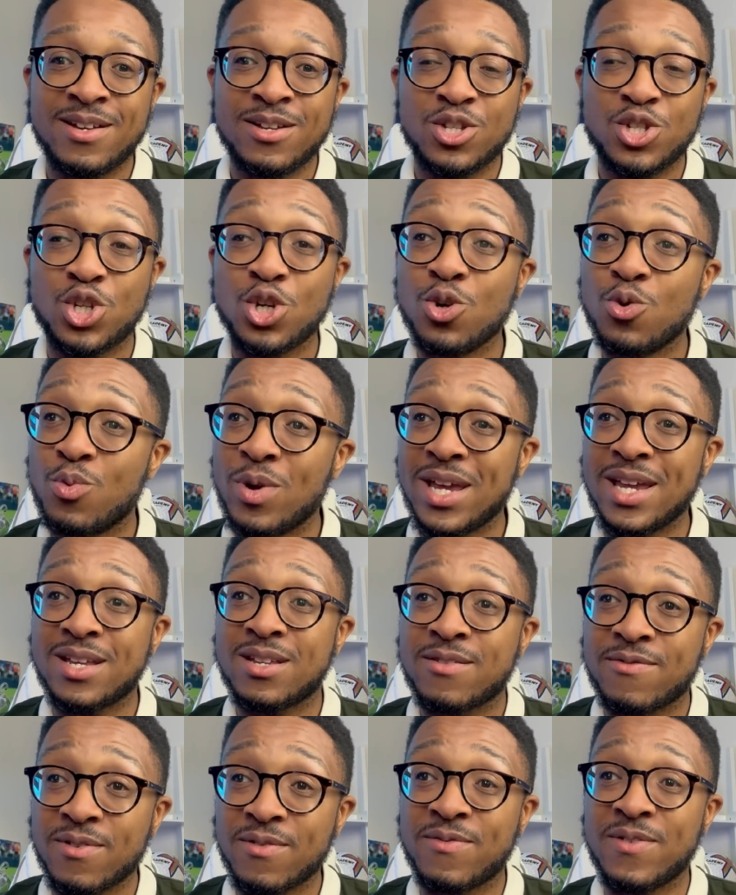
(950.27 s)
2 weeks
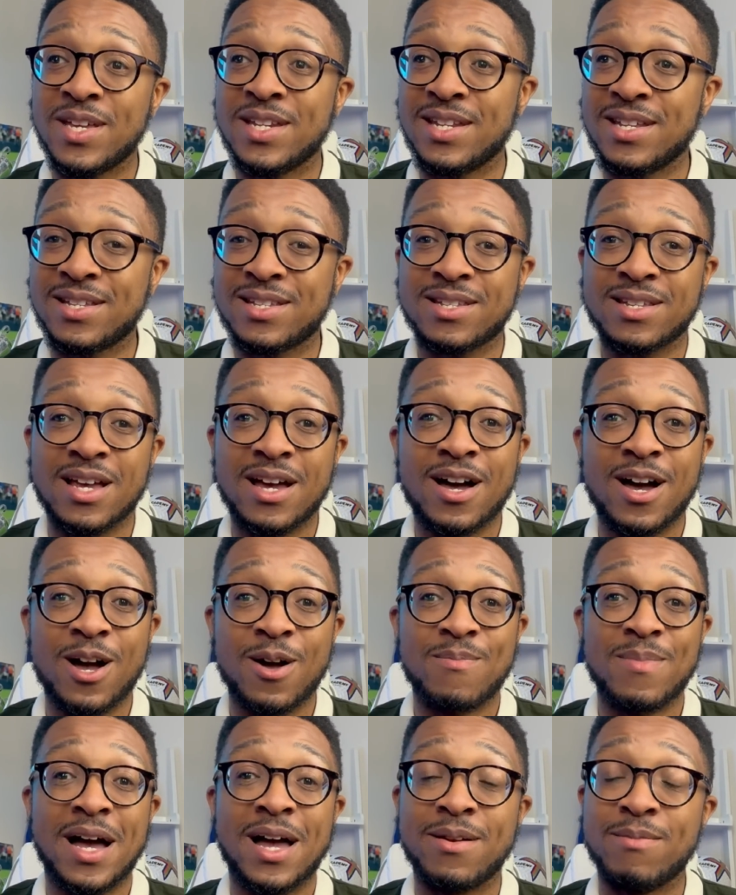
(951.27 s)
for fitness,
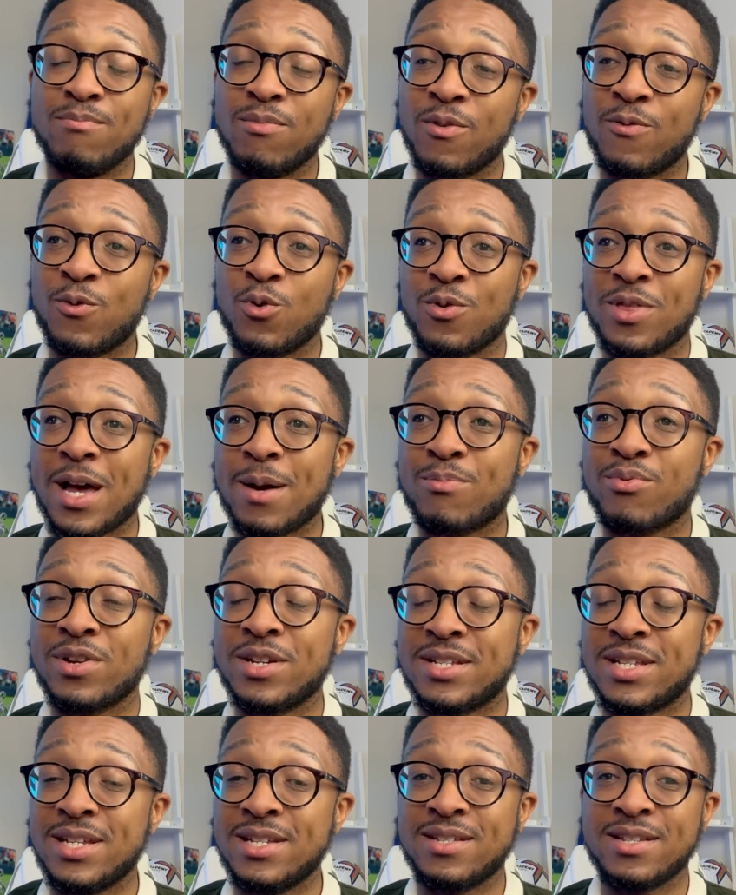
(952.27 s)
and before that
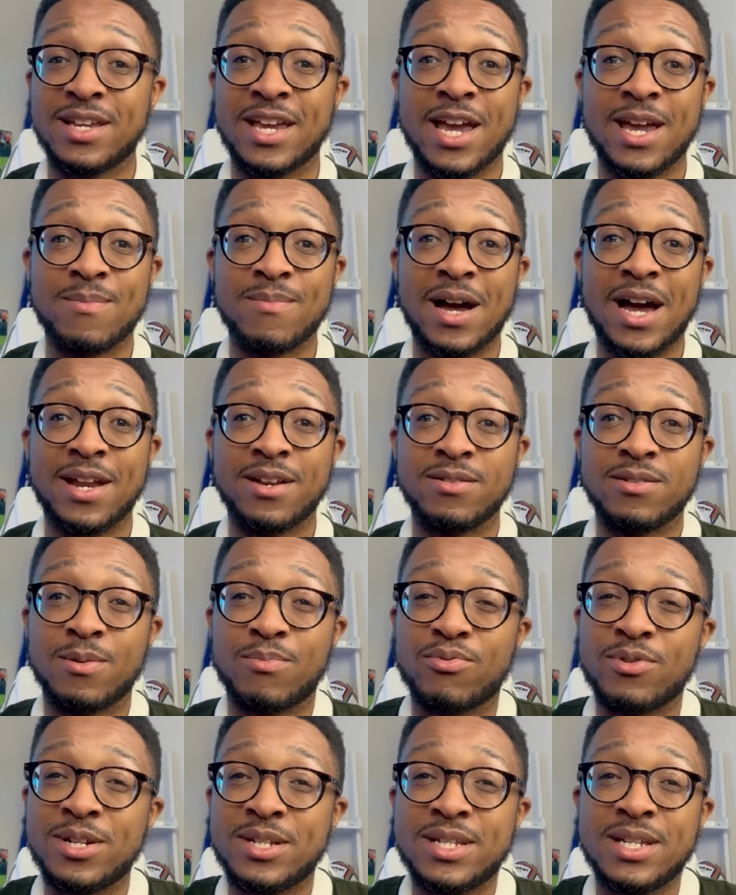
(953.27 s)
pre-season game, and the
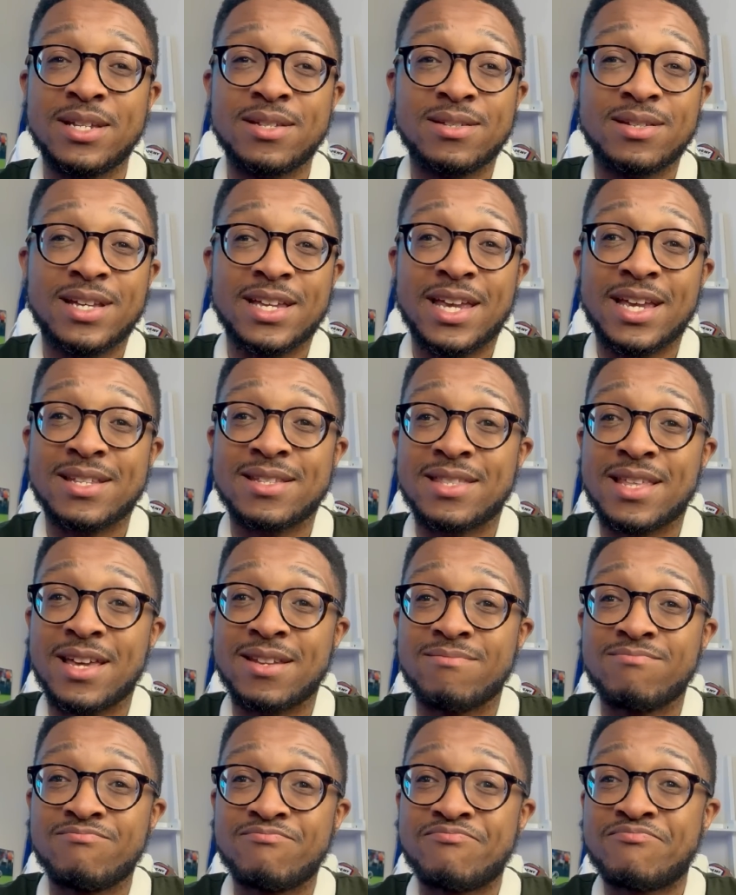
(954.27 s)
pre-season, I guess,
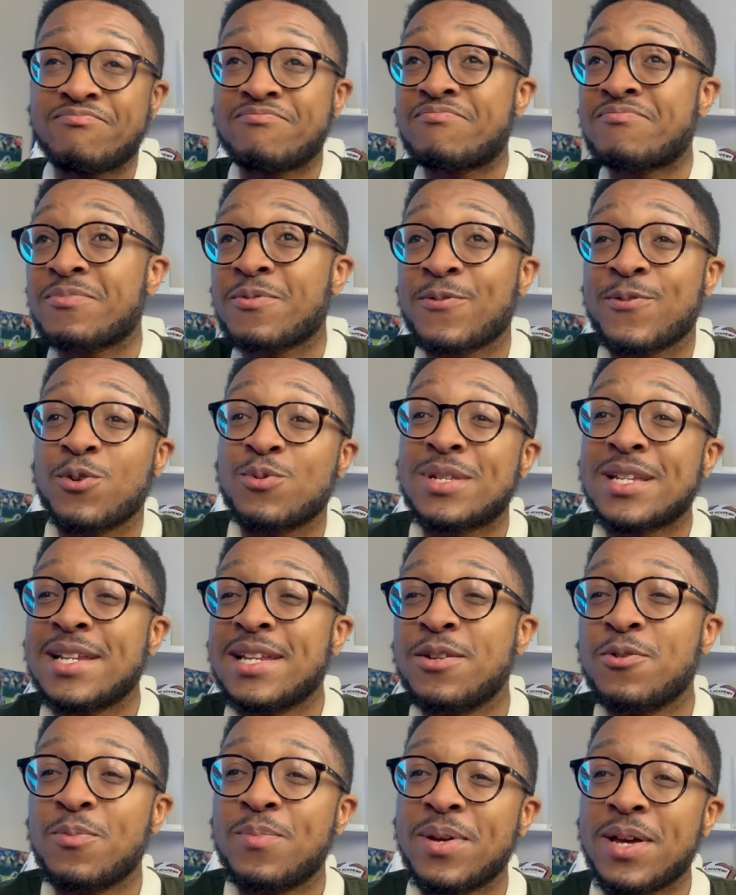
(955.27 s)
then feels a
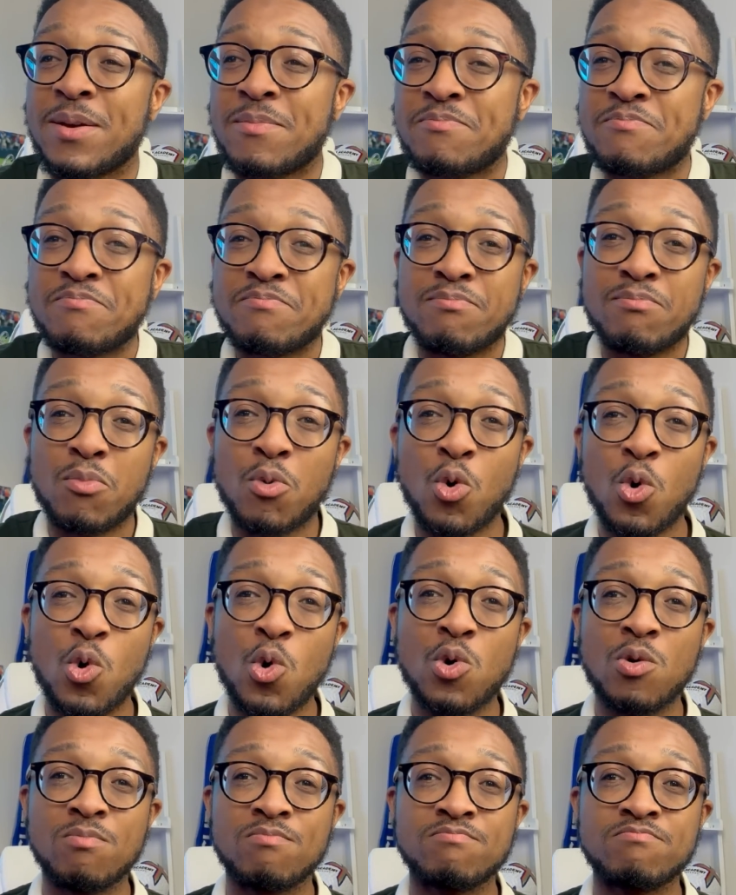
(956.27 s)
little bit
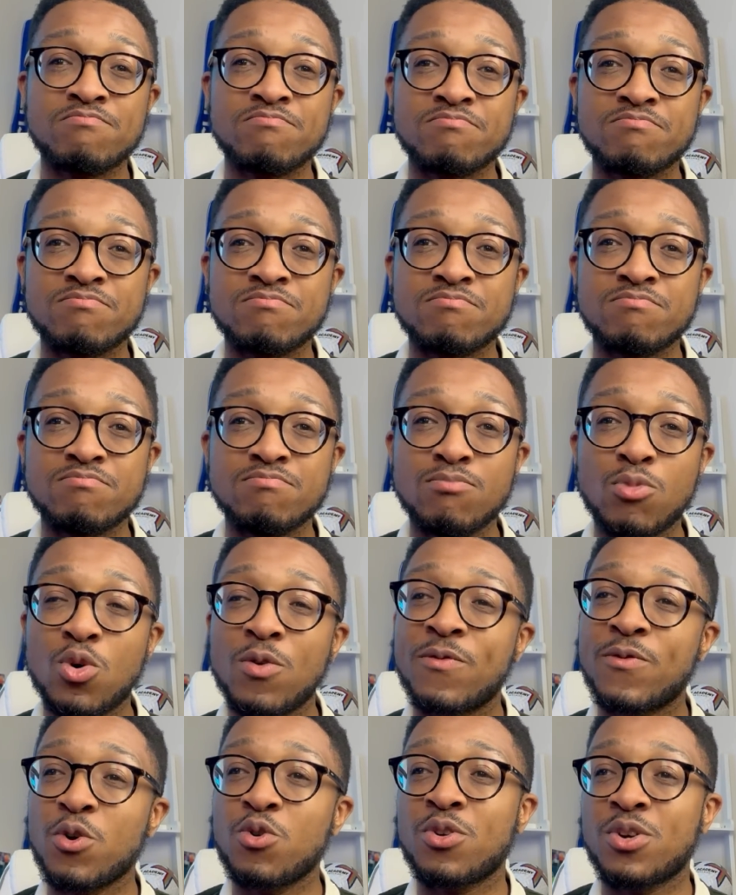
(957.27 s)
more
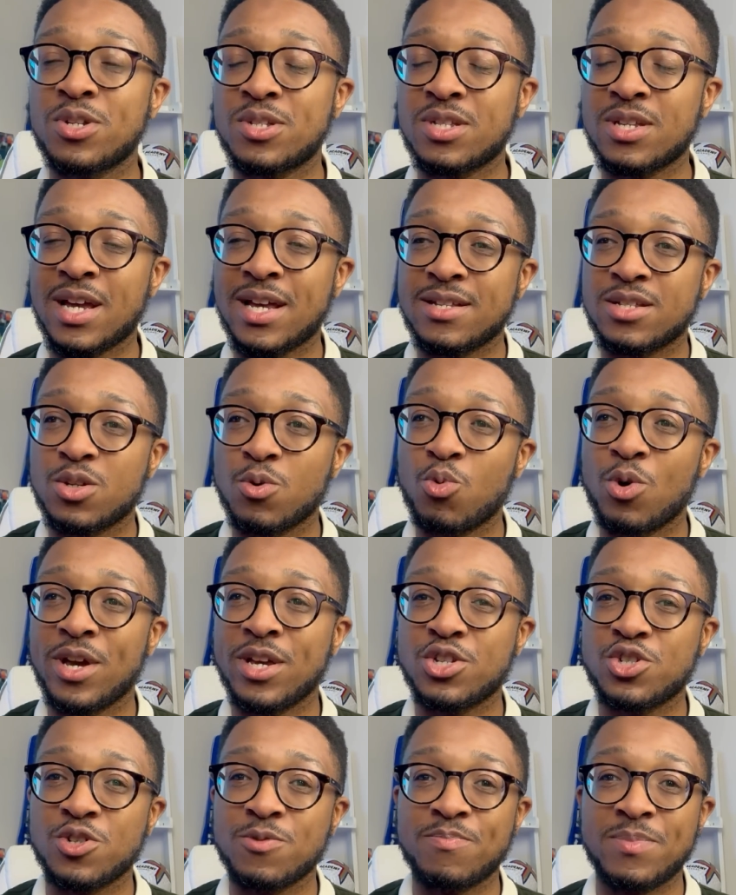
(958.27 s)
focused as to what it
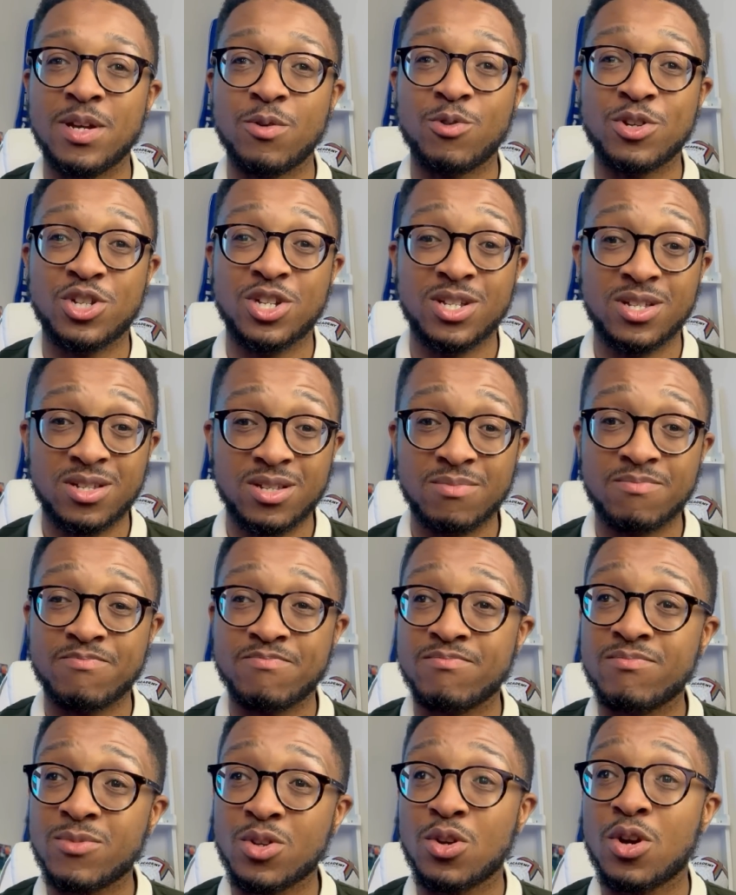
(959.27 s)
should be, which is
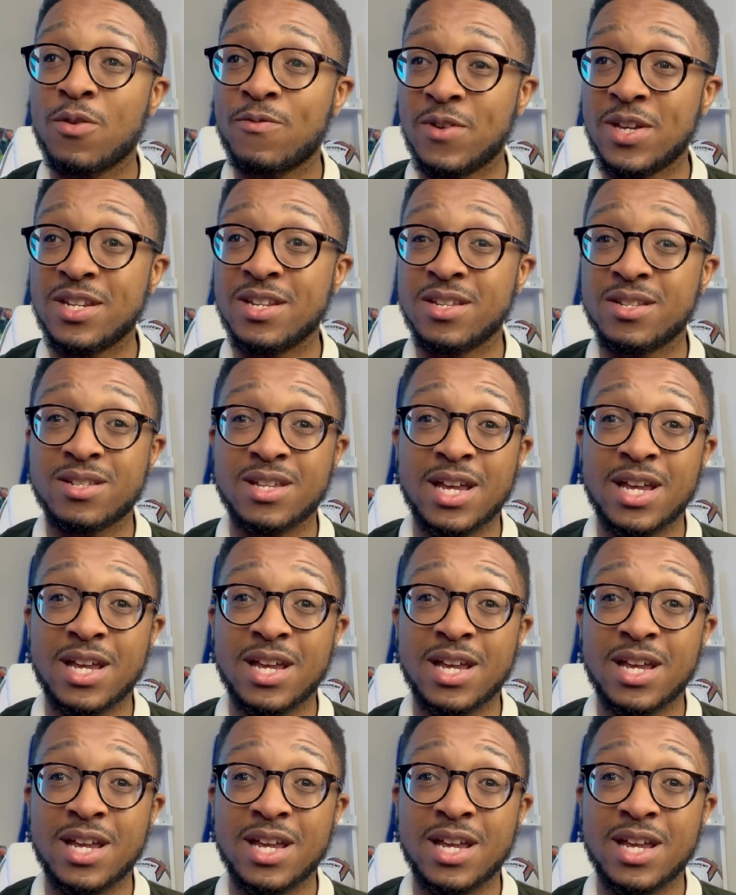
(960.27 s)
fitness